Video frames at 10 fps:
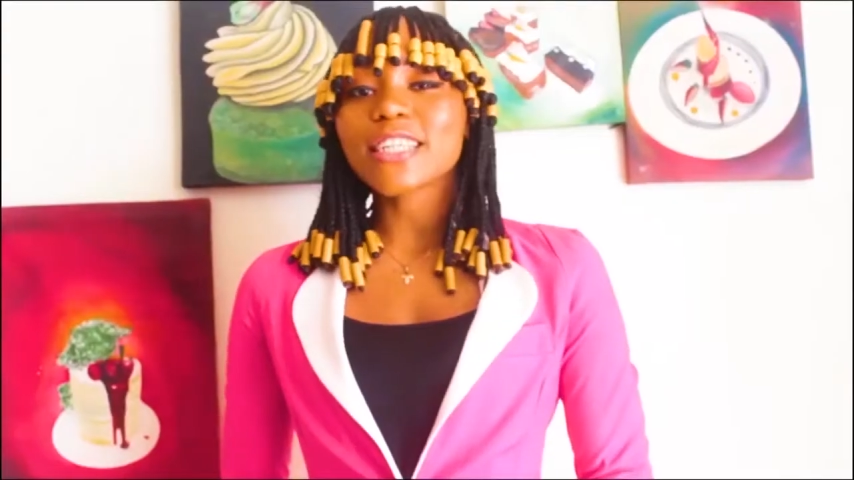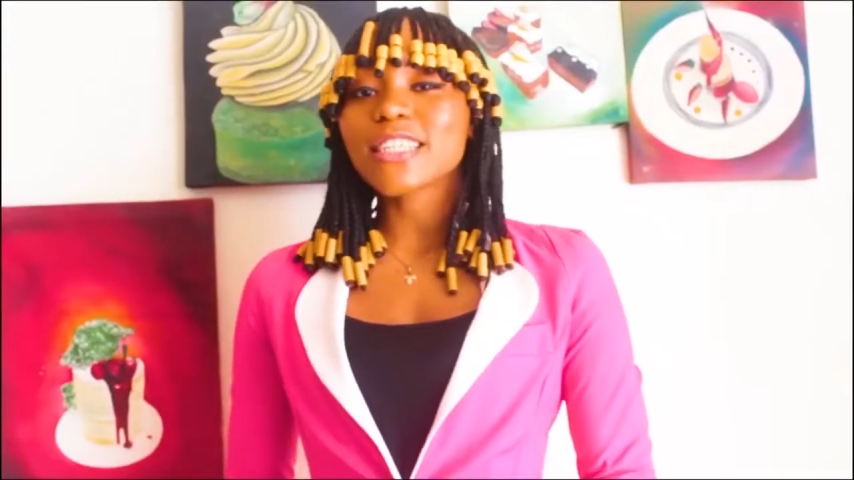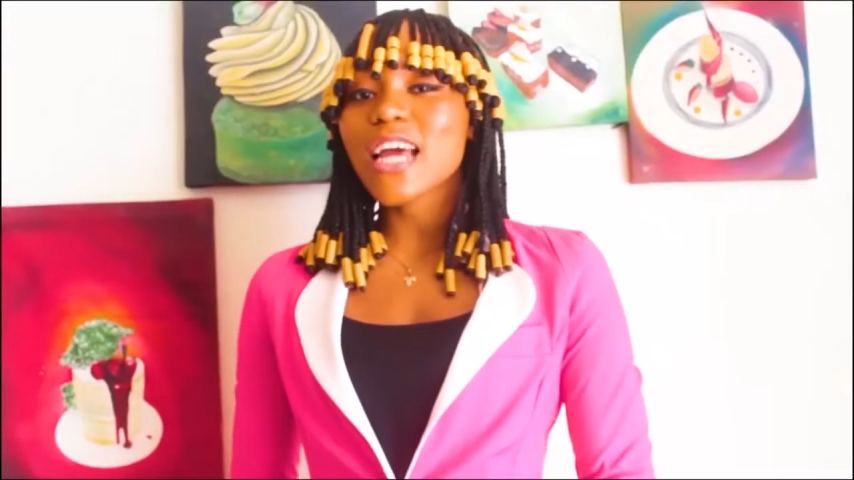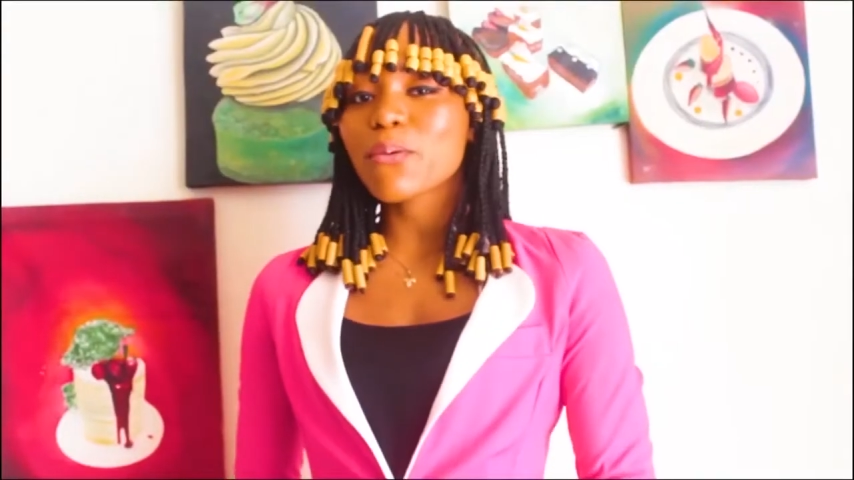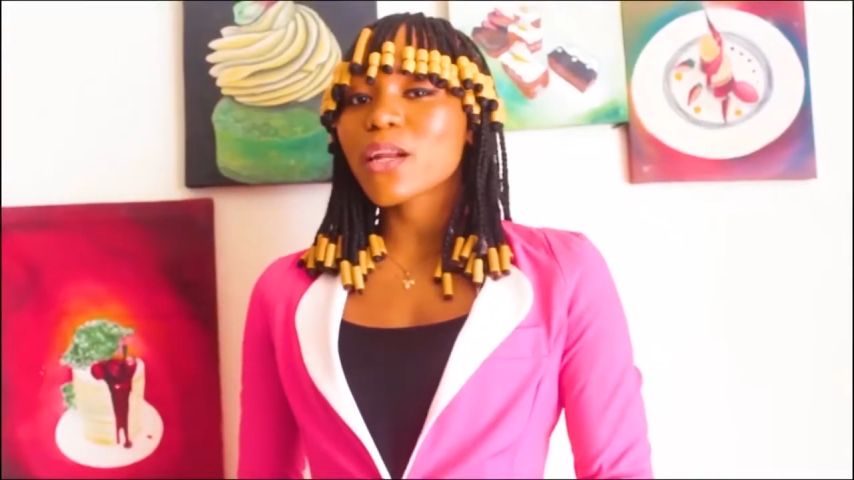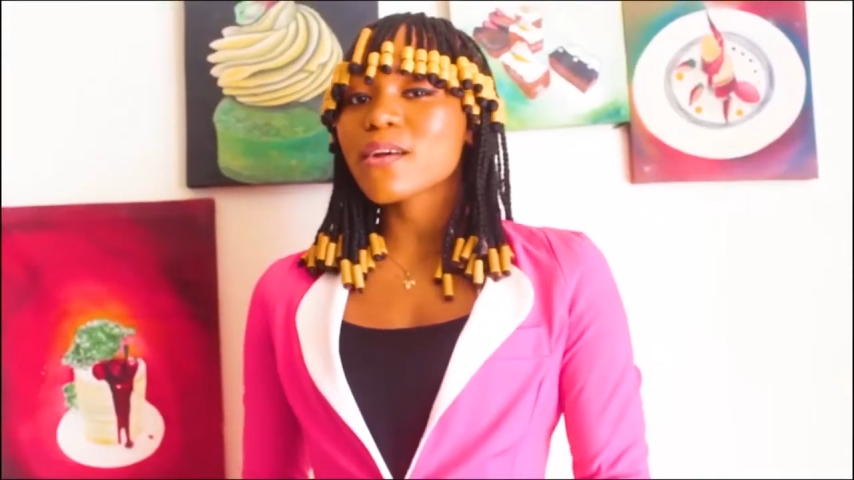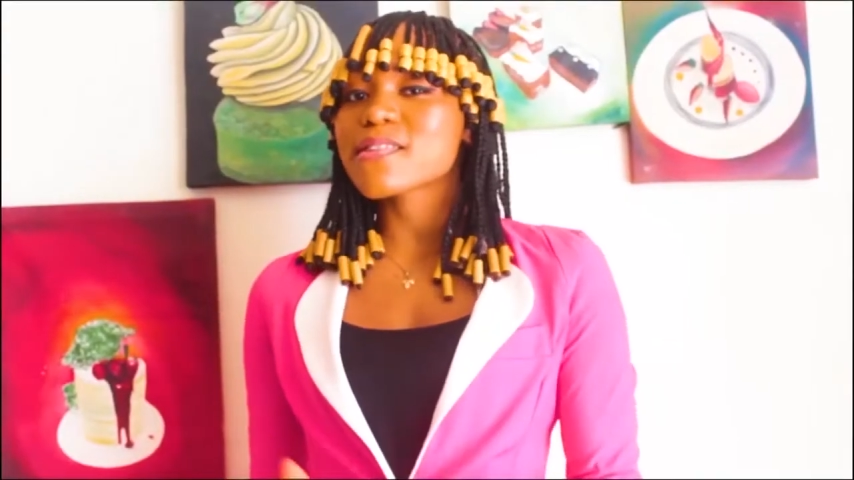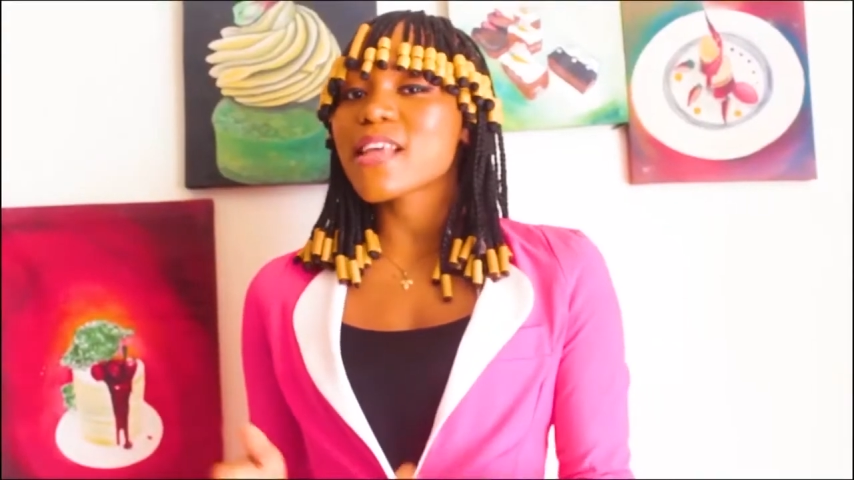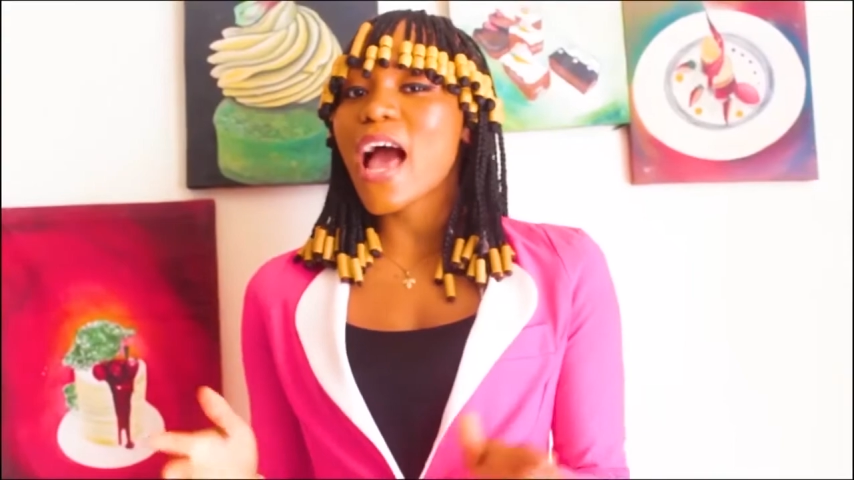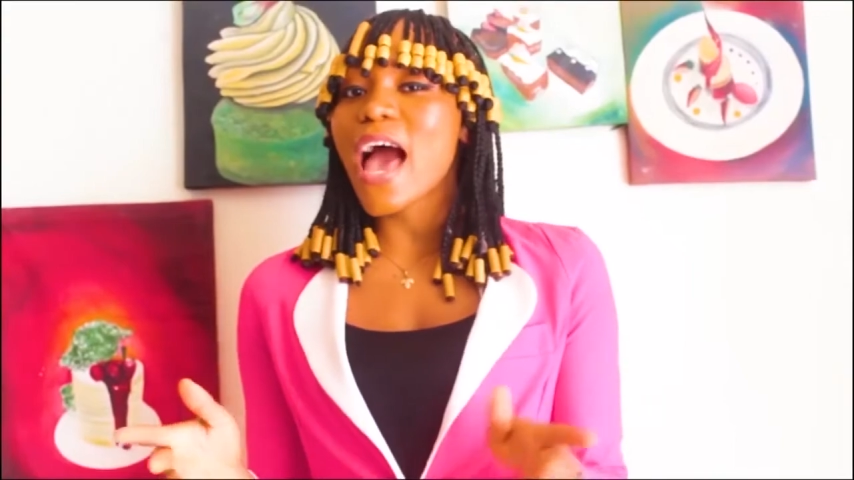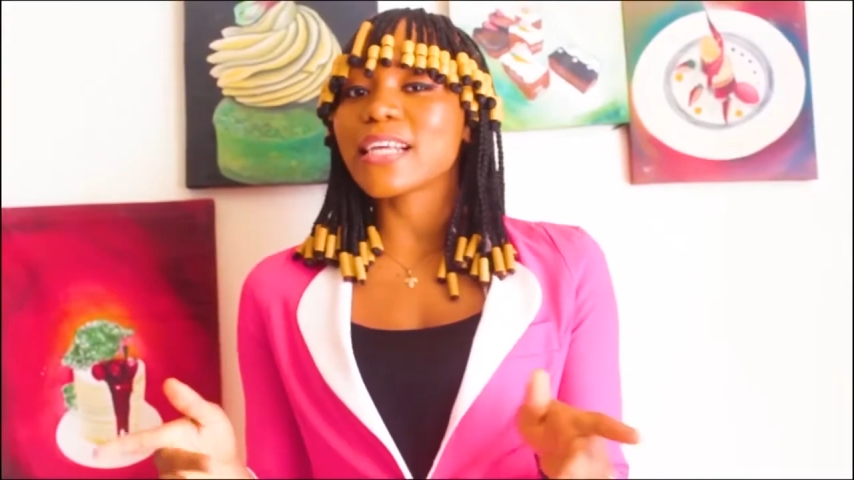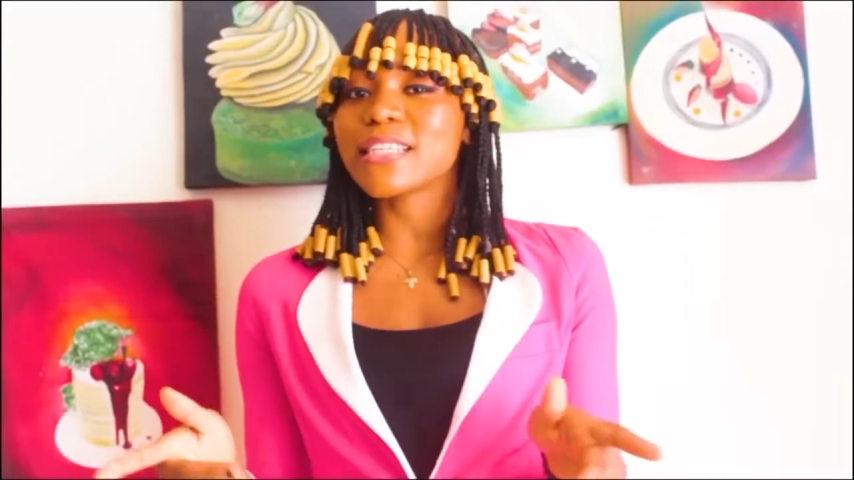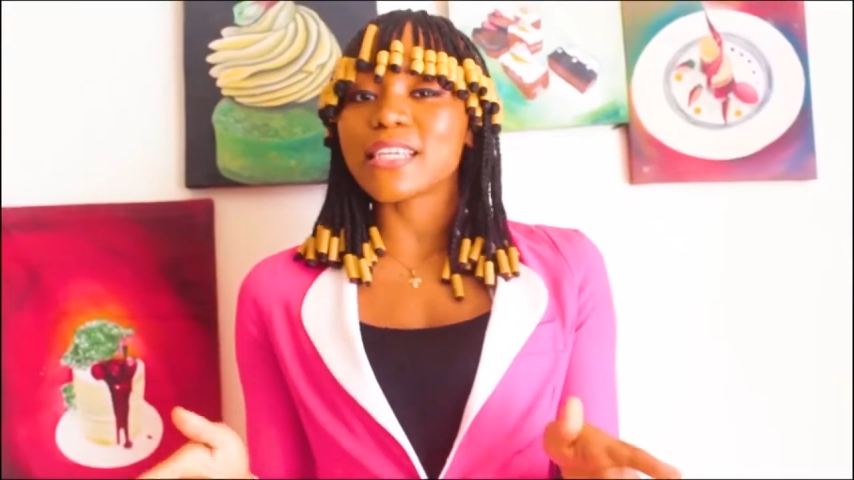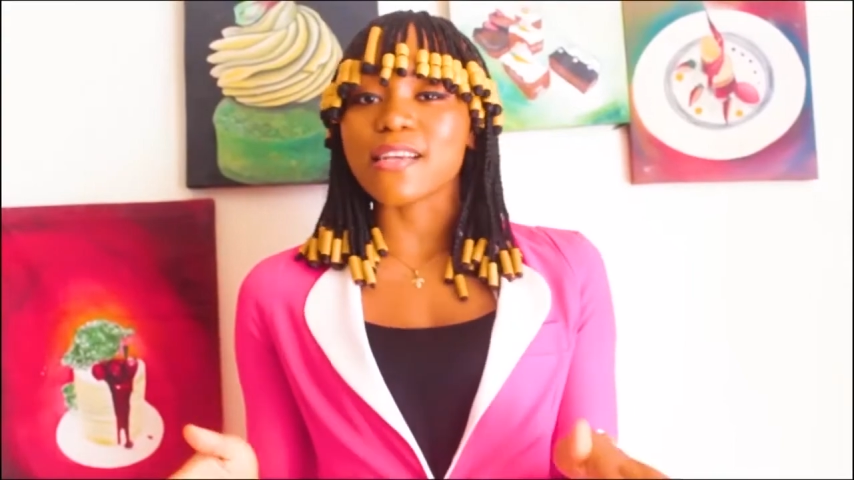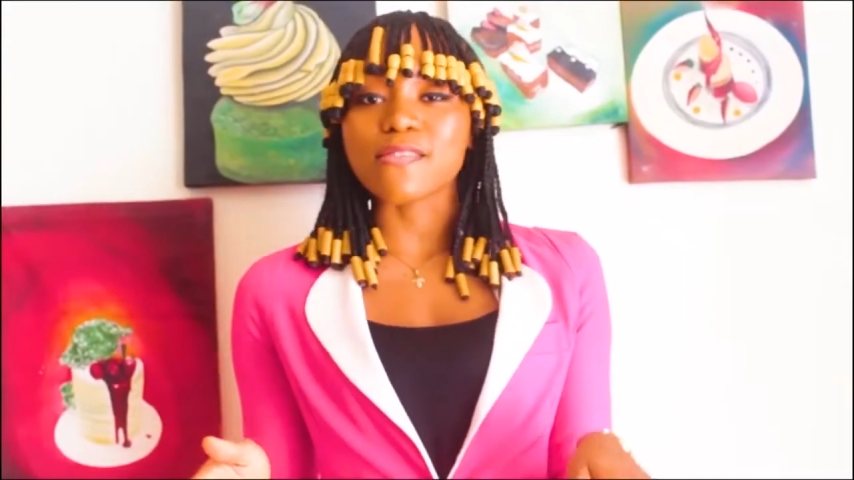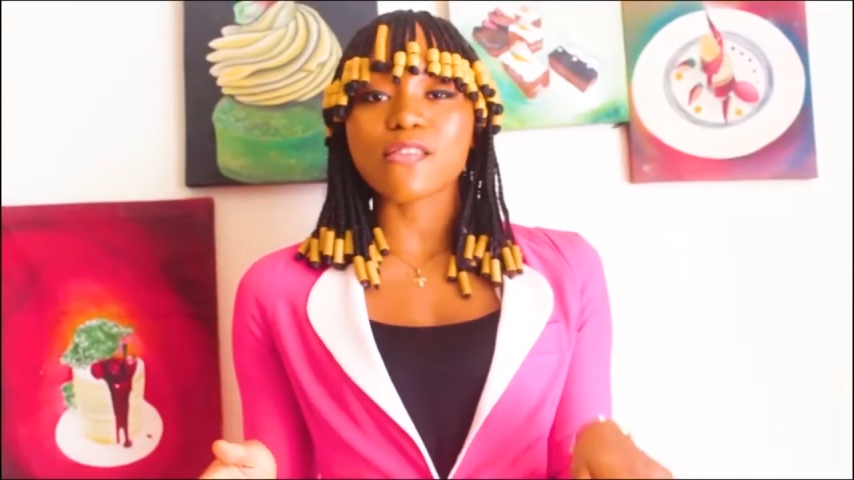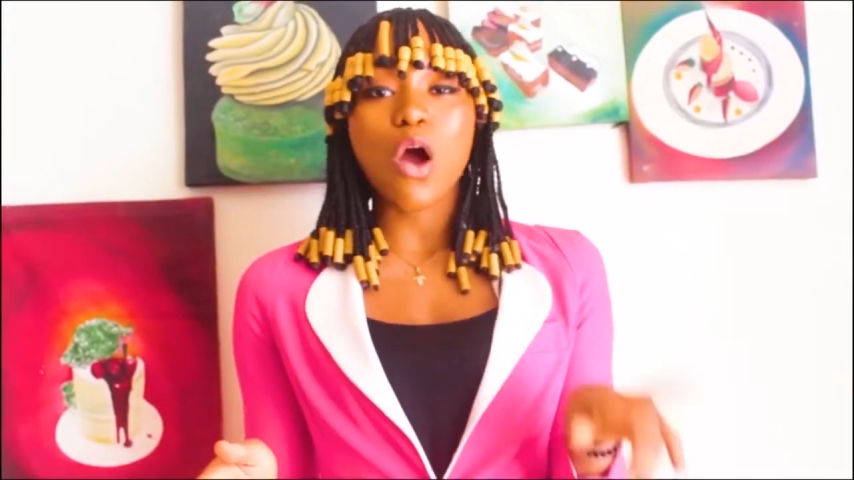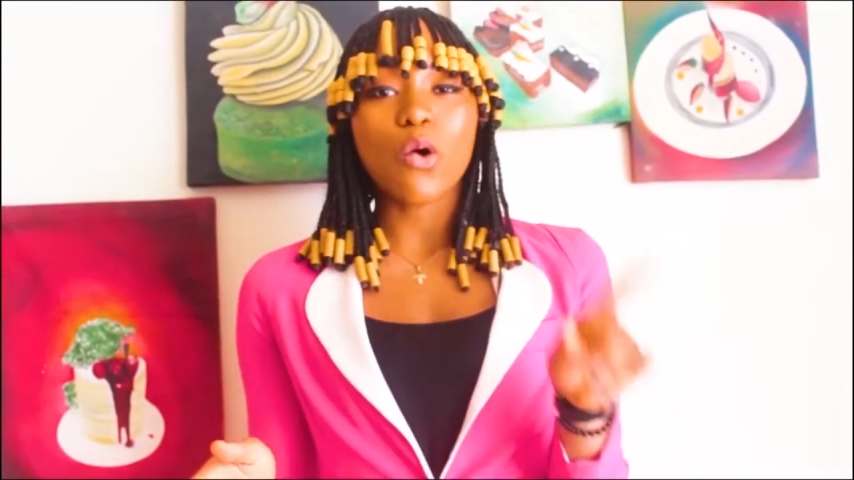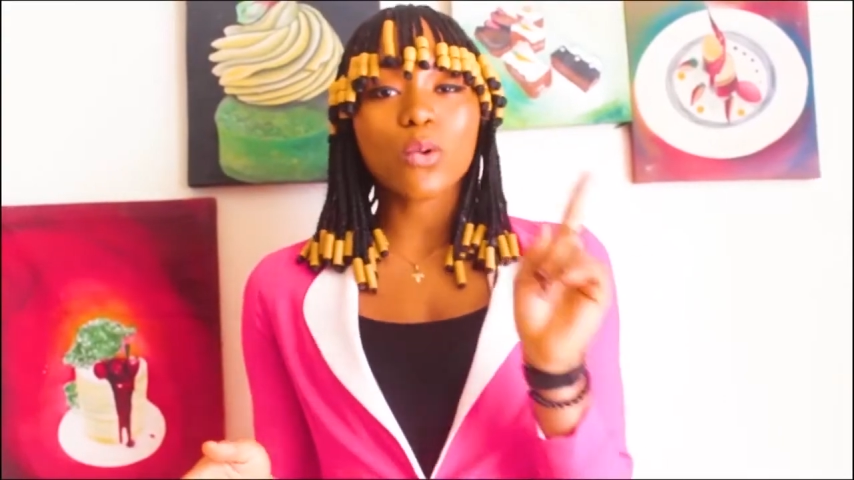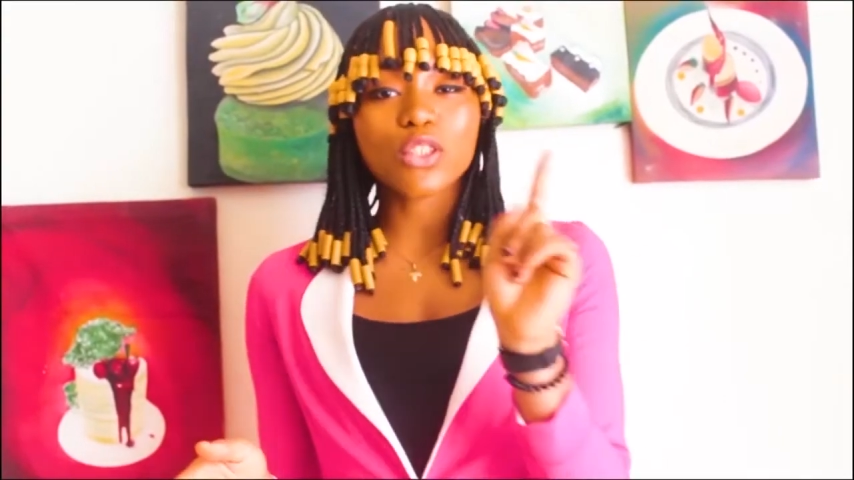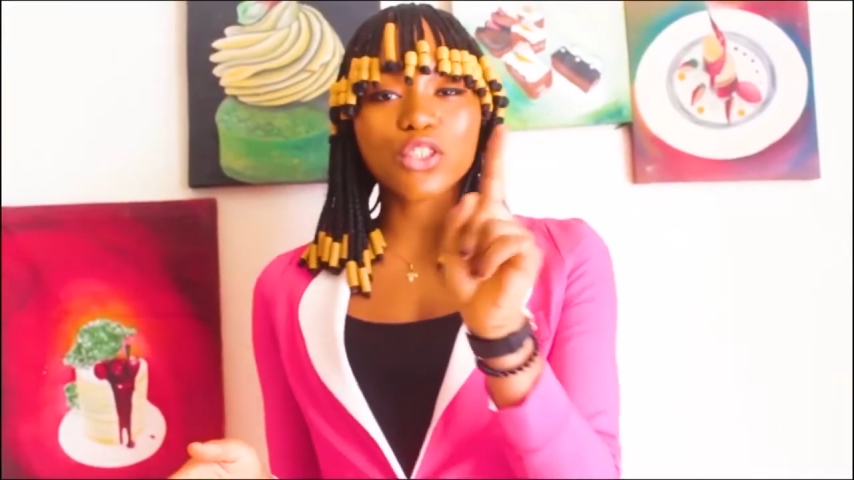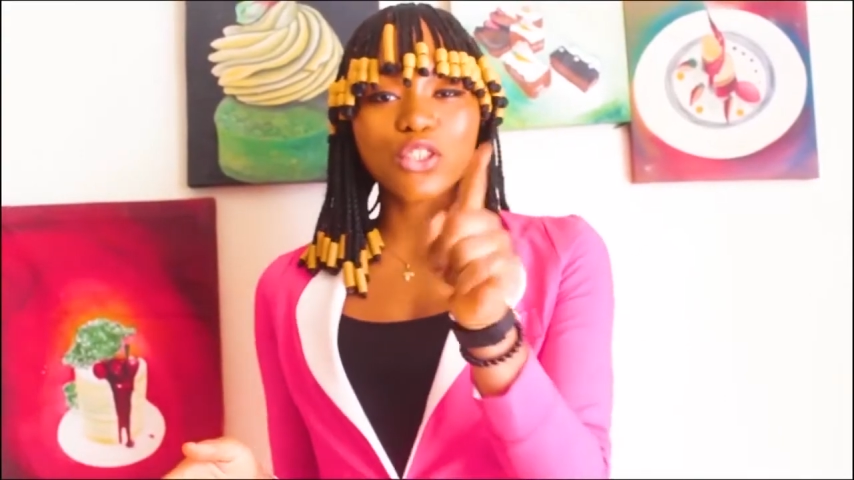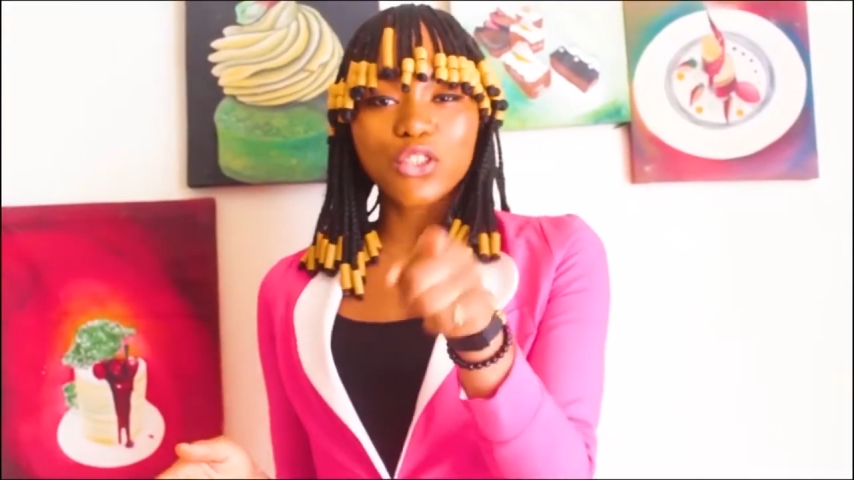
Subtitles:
and share with us their ideas, which